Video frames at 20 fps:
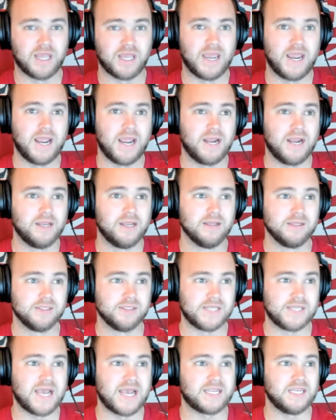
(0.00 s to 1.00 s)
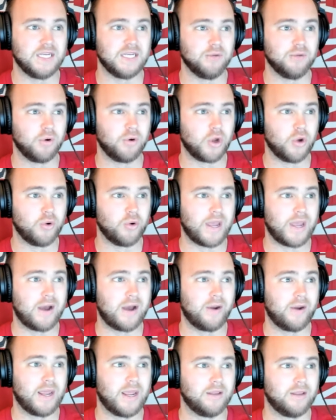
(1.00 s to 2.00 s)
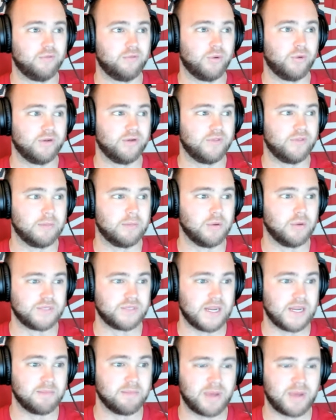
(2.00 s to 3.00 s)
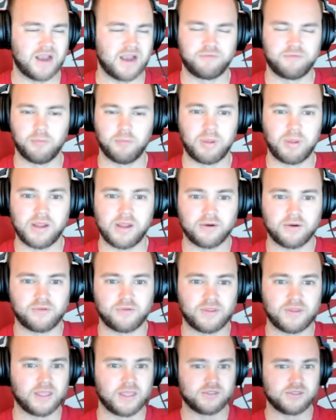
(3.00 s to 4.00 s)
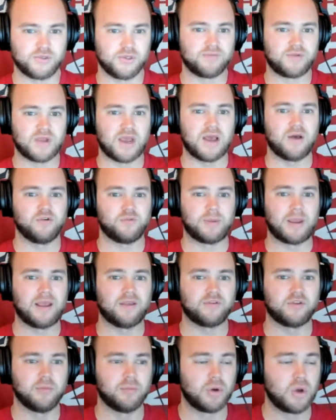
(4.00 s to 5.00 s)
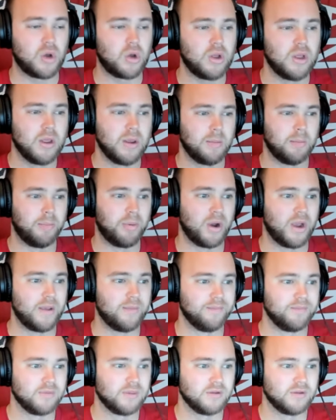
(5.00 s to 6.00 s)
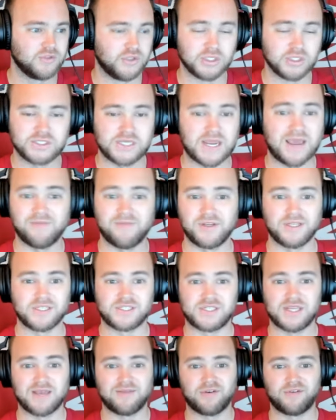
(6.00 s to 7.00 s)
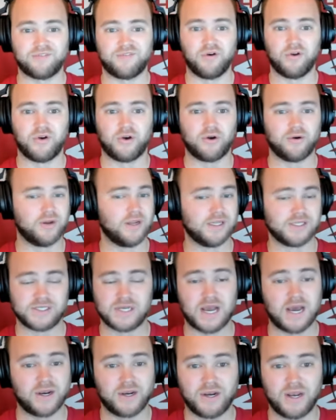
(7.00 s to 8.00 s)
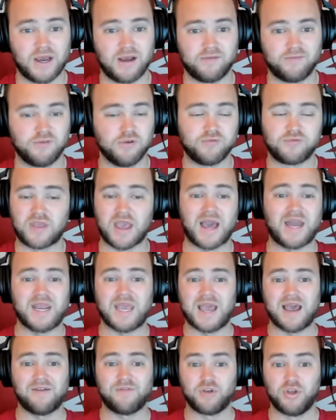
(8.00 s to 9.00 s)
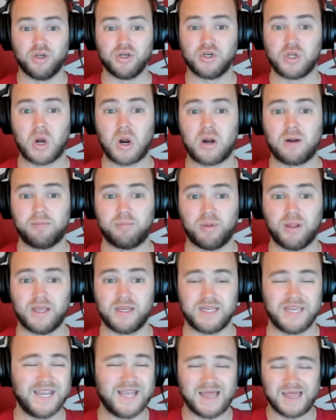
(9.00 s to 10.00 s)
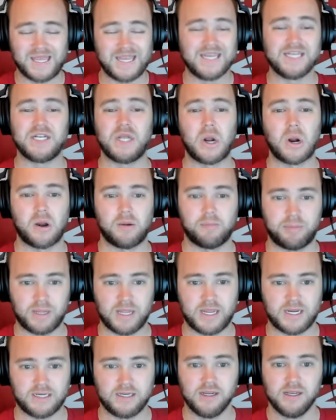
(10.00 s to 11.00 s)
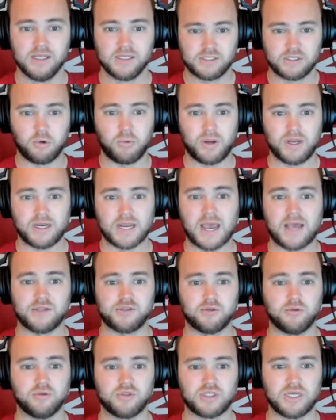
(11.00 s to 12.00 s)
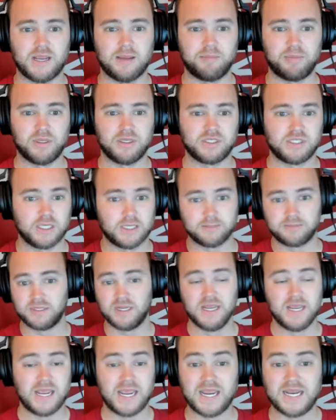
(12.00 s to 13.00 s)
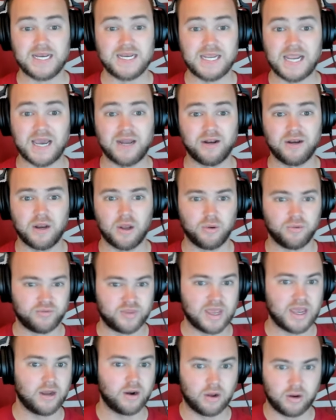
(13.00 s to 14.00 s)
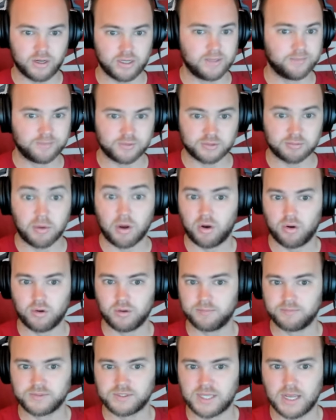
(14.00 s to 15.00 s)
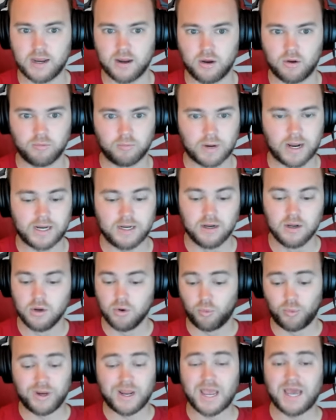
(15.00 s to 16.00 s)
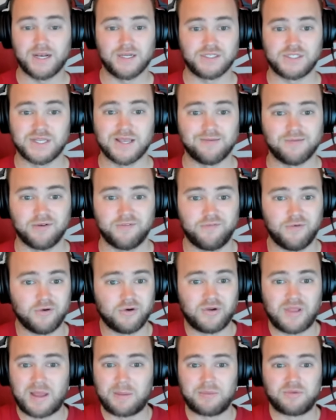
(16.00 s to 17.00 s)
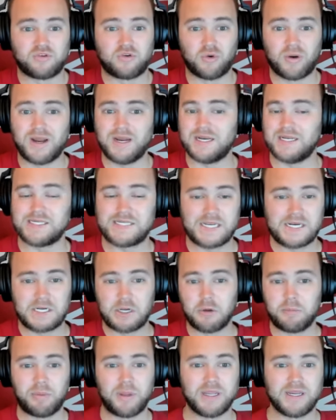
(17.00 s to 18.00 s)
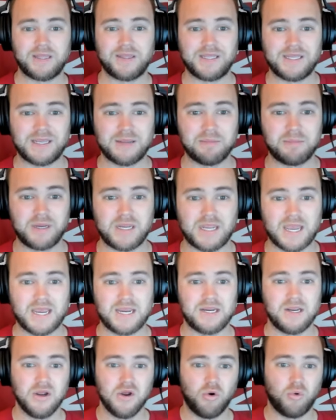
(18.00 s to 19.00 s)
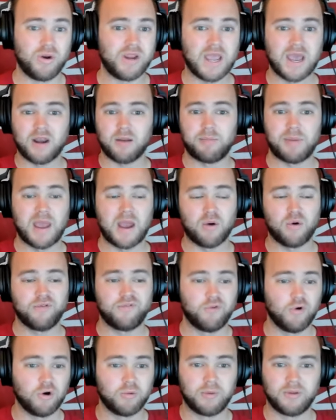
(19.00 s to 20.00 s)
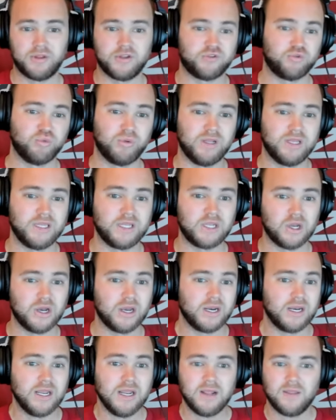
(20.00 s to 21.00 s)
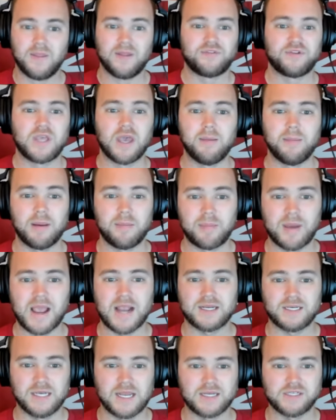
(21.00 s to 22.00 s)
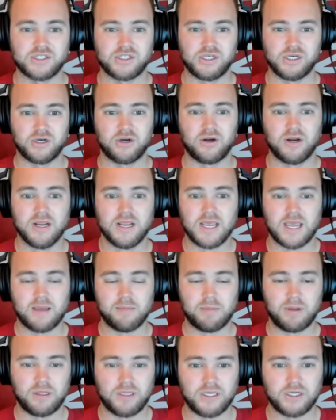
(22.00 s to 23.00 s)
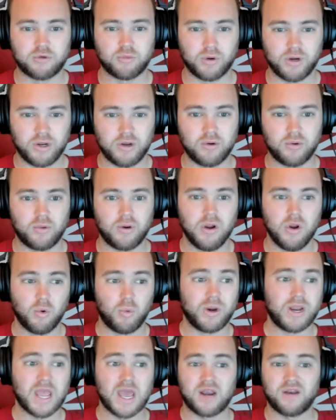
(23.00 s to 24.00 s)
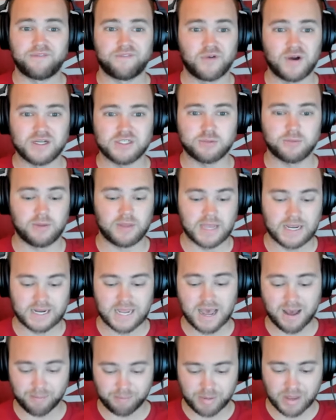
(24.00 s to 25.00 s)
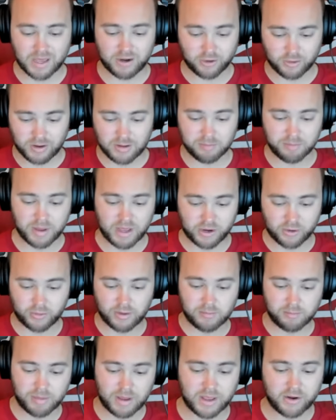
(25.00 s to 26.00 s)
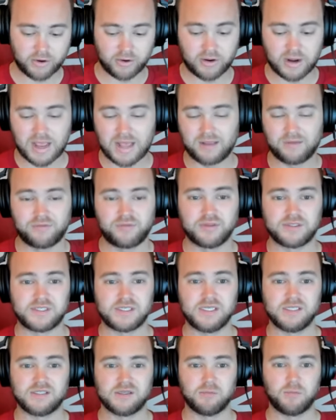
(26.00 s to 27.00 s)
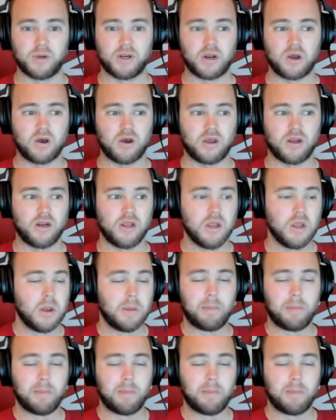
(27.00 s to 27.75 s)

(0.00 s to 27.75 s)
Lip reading: And Zach Edey will go down as one of the most impactful players in the history of college basketball. But just having a seven-footer is not enough. You've got to have good guard play, elite guard play, to win national championships. Indiana knows that on a smaller scale, right? We had a seven-footer that was great. He's going to go play in the NBA. We had a power forward that's really good, that's coming back next year in Malik Renew. We had a freshman that got better and better and better as the season went on.